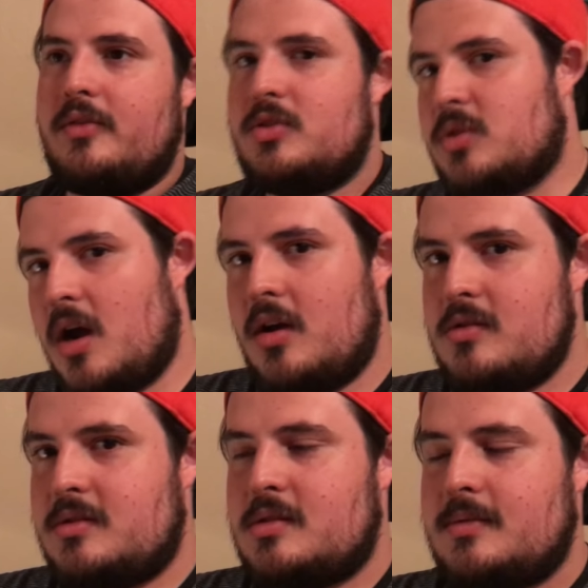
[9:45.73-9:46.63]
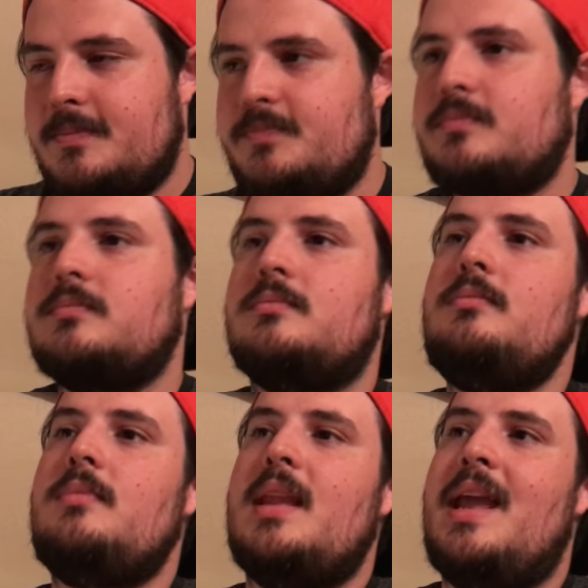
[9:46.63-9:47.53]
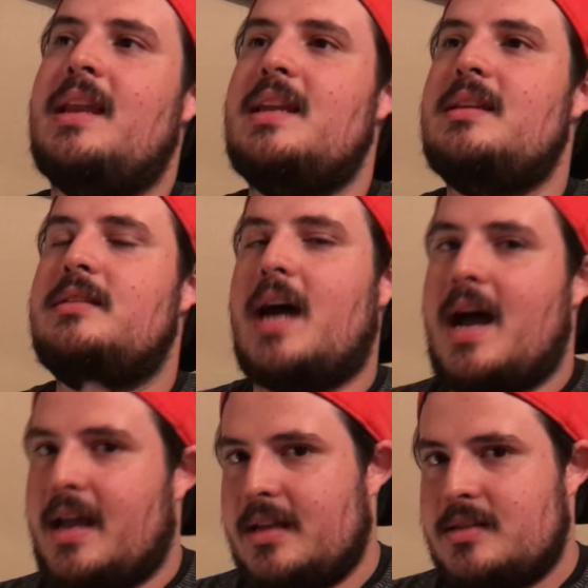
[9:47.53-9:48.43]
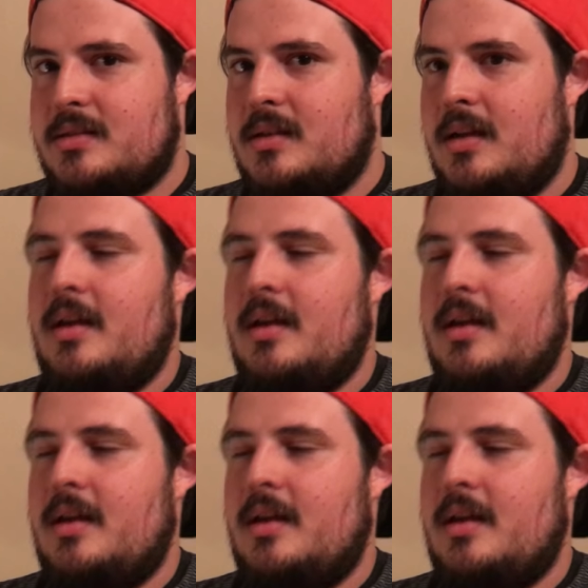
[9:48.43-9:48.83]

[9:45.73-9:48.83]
of the drones and he dies.